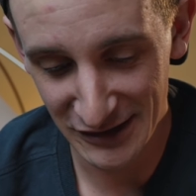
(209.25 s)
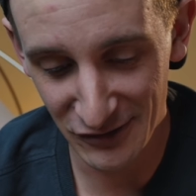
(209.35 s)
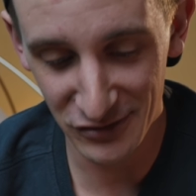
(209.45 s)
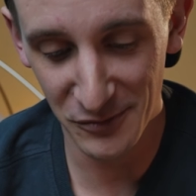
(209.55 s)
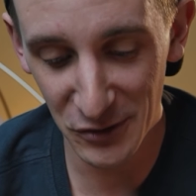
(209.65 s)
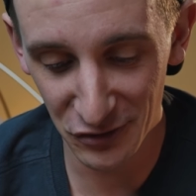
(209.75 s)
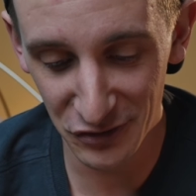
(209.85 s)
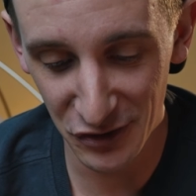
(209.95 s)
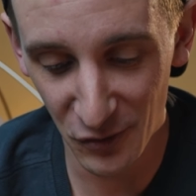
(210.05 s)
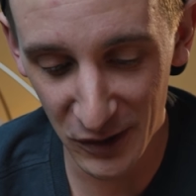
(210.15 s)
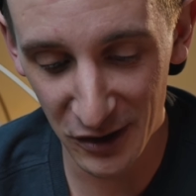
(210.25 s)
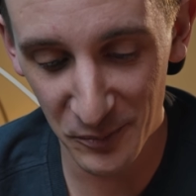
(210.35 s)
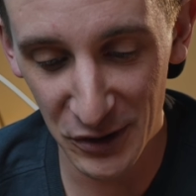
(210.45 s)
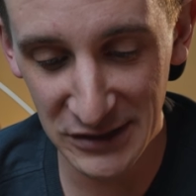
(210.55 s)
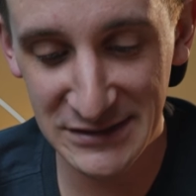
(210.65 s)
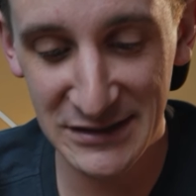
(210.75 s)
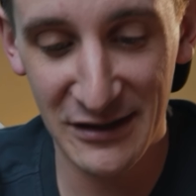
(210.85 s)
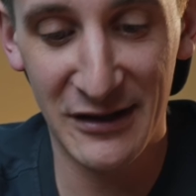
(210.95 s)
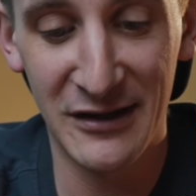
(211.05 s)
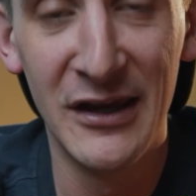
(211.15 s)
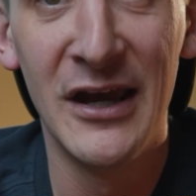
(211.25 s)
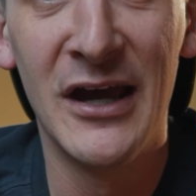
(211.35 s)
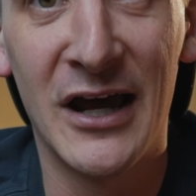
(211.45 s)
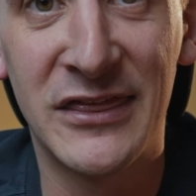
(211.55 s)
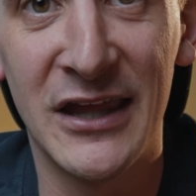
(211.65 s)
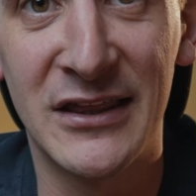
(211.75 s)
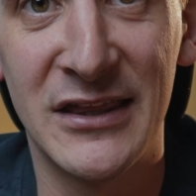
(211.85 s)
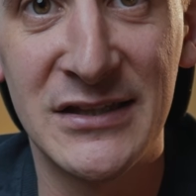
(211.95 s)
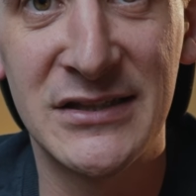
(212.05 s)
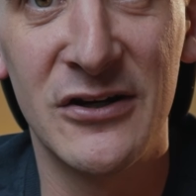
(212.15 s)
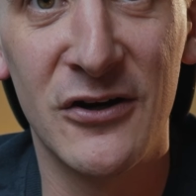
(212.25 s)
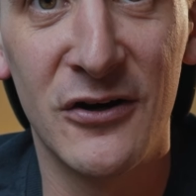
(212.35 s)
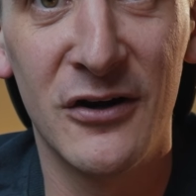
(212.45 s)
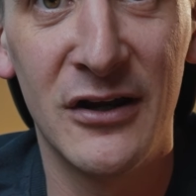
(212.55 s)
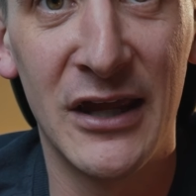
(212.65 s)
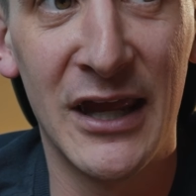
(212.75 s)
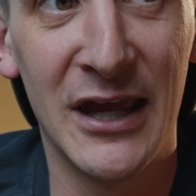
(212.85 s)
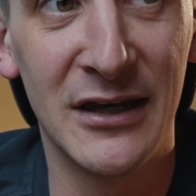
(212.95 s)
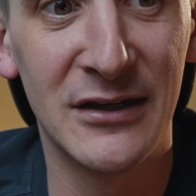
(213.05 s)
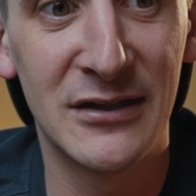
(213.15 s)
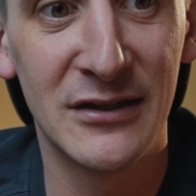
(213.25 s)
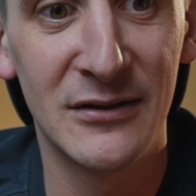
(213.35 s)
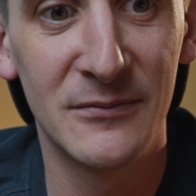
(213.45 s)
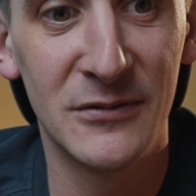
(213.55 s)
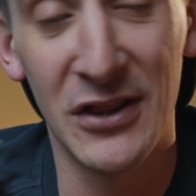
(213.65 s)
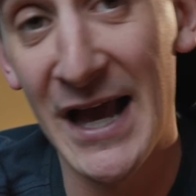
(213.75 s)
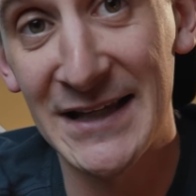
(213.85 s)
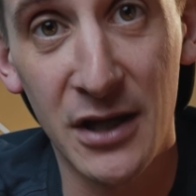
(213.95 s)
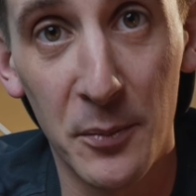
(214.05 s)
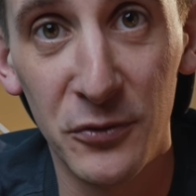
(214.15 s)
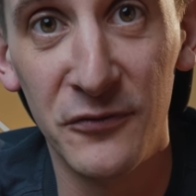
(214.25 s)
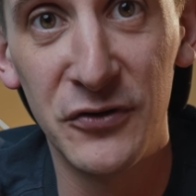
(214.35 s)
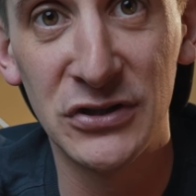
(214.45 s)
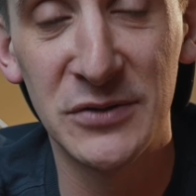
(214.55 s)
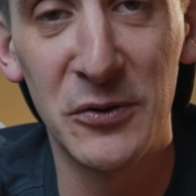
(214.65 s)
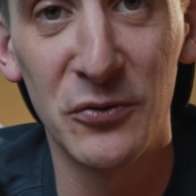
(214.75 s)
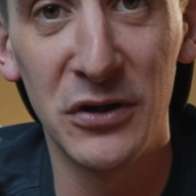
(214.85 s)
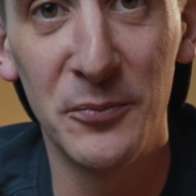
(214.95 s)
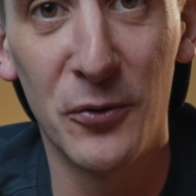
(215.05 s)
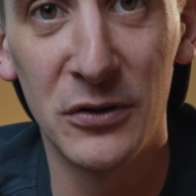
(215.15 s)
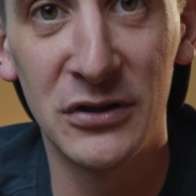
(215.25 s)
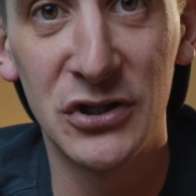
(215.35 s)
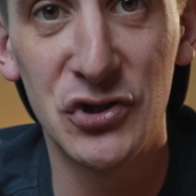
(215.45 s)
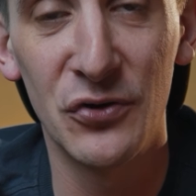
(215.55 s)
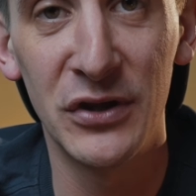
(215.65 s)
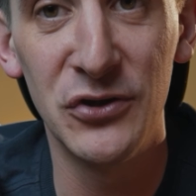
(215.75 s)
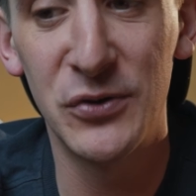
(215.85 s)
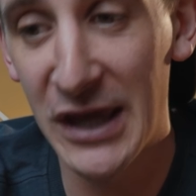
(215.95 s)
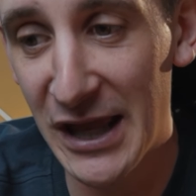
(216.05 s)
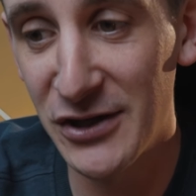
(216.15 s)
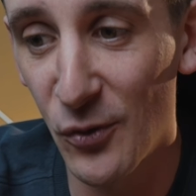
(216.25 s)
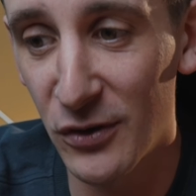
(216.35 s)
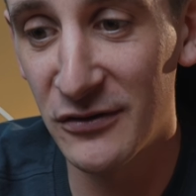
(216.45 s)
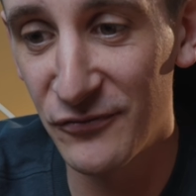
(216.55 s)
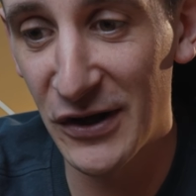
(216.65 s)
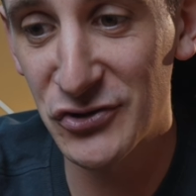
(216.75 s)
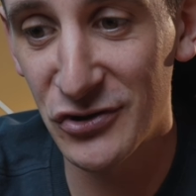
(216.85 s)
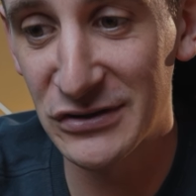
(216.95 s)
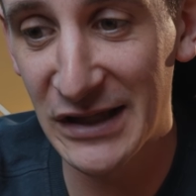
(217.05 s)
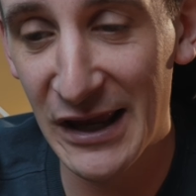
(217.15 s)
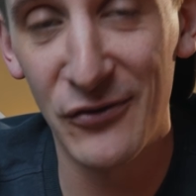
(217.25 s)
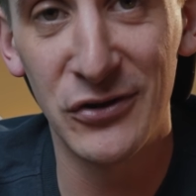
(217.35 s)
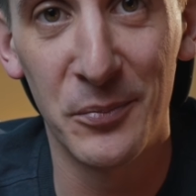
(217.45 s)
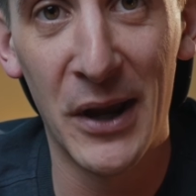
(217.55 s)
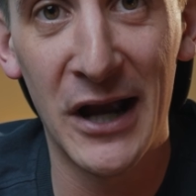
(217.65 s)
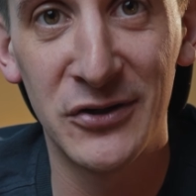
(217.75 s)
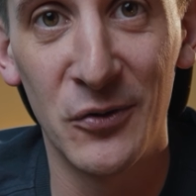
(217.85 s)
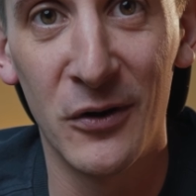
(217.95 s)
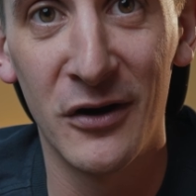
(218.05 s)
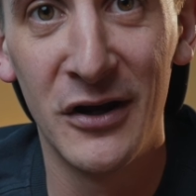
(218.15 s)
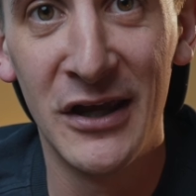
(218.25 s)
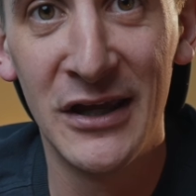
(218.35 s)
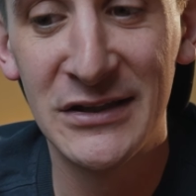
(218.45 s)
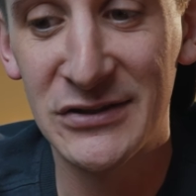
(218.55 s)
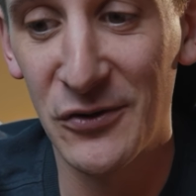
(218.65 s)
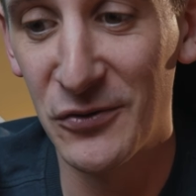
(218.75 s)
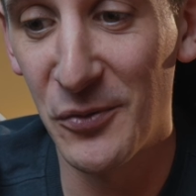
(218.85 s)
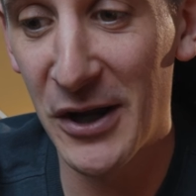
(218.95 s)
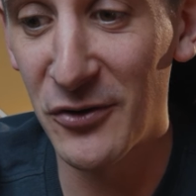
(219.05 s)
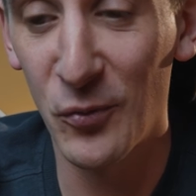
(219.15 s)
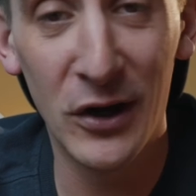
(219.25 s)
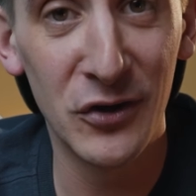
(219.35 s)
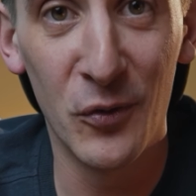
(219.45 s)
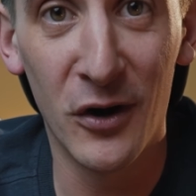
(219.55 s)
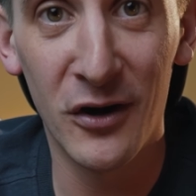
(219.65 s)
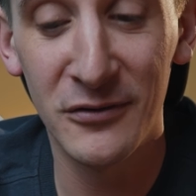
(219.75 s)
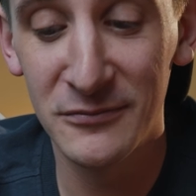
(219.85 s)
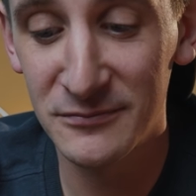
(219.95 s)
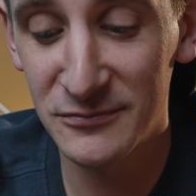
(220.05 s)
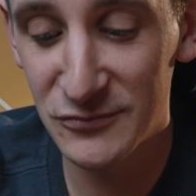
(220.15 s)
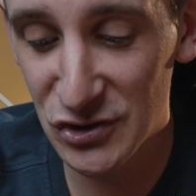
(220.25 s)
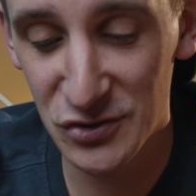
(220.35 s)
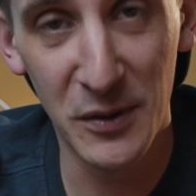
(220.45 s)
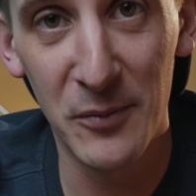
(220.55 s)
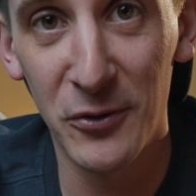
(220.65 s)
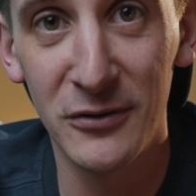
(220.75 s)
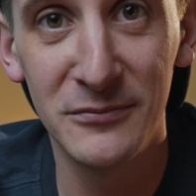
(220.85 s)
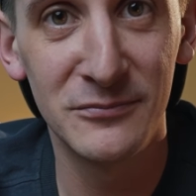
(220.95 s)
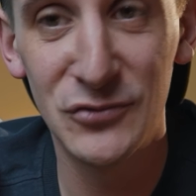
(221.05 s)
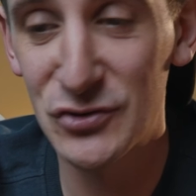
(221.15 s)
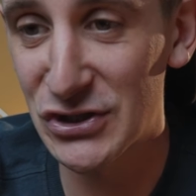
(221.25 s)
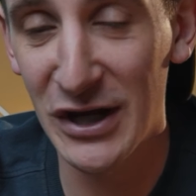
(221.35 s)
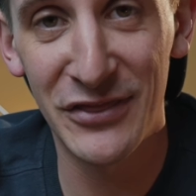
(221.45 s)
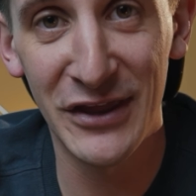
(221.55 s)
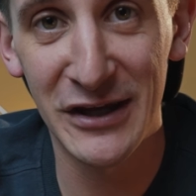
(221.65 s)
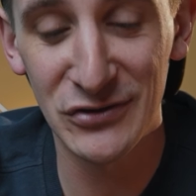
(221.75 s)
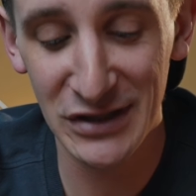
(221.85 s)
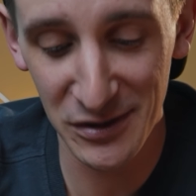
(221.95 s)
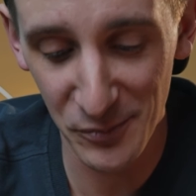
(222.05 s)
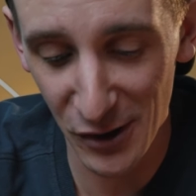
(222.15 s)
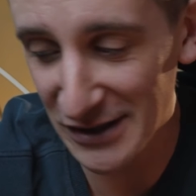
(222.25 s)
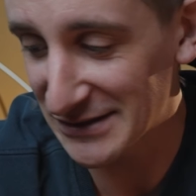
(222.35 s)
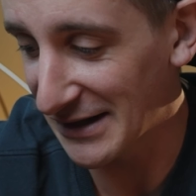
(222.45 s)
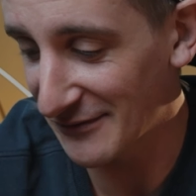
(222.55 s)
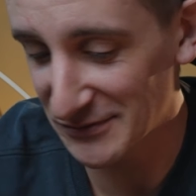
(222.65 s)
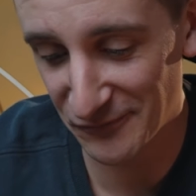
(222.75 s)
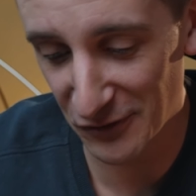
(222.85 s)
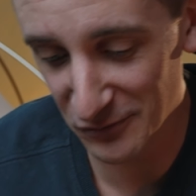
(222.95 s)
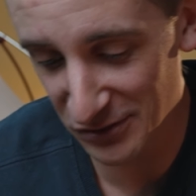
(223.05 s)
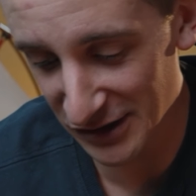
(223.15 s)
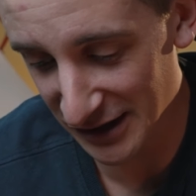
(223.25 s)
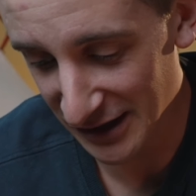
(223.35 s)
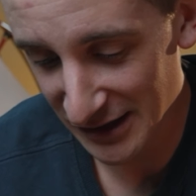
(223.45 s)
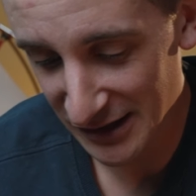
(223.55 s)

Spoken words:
out in the middle of nowhere. But I think this year and the last couple of years, it's been really important to show that you can go on adventures out your back door. So no matter where you are, just remember, just gotta think outside the box and have some fun with it.